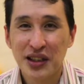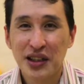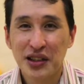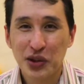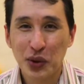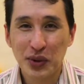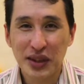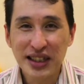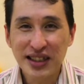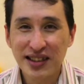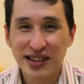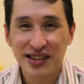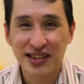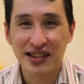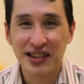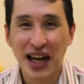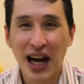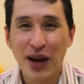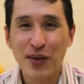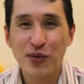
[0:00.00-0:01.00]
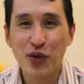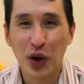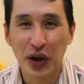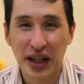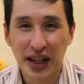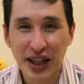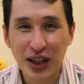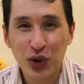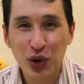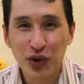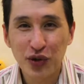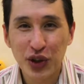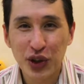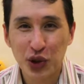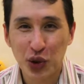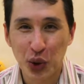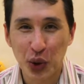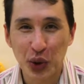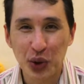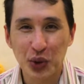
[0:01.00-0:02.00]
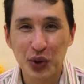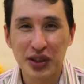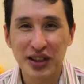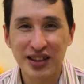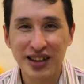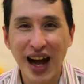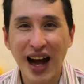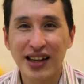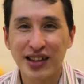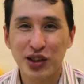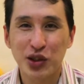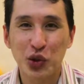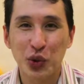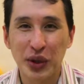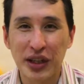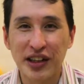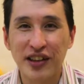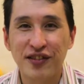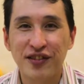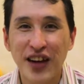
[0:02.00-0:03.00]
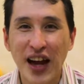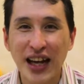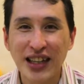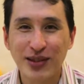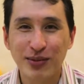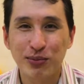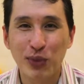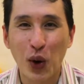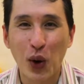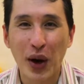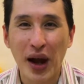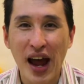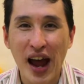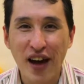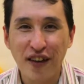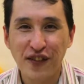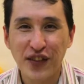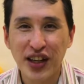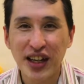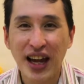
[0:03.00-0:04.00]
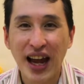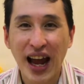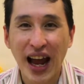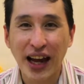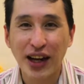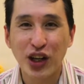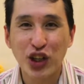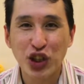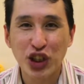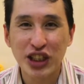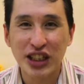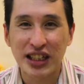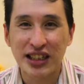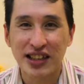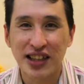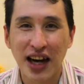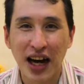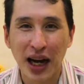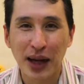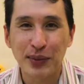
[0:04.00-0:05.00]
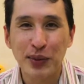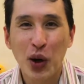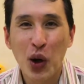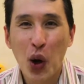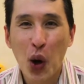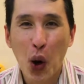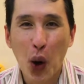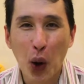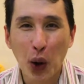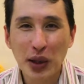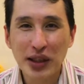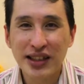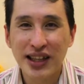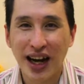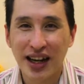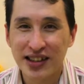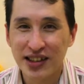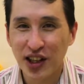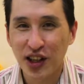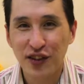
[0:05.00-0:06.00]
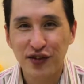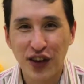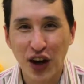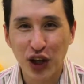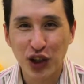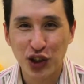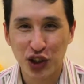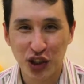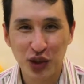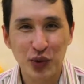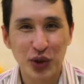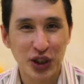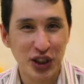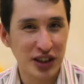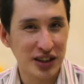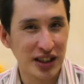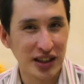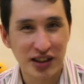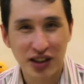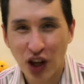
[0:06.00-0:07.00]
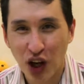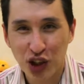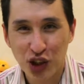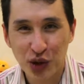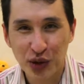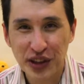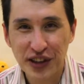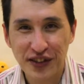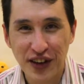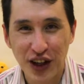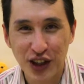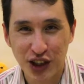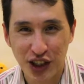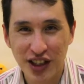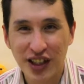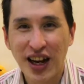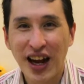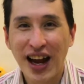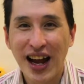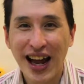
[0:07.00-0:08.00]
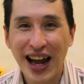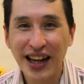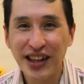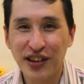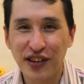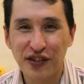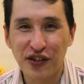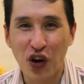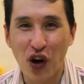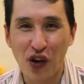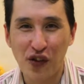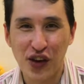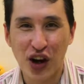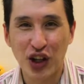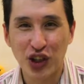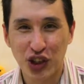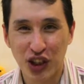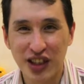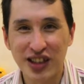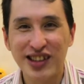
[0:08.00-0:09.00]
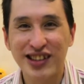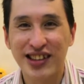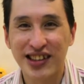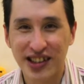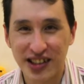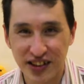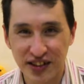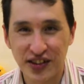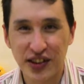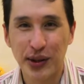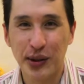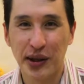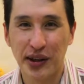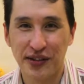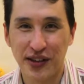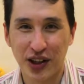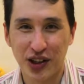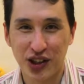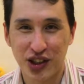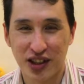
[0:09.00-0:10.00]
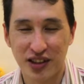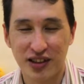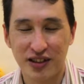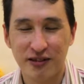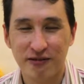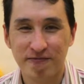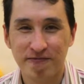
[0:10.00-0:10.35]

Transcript: So this is the time for an individual to start to invest more effort, energy and time on their third function, which is the tertiary function, and the fourth function, the inferior function.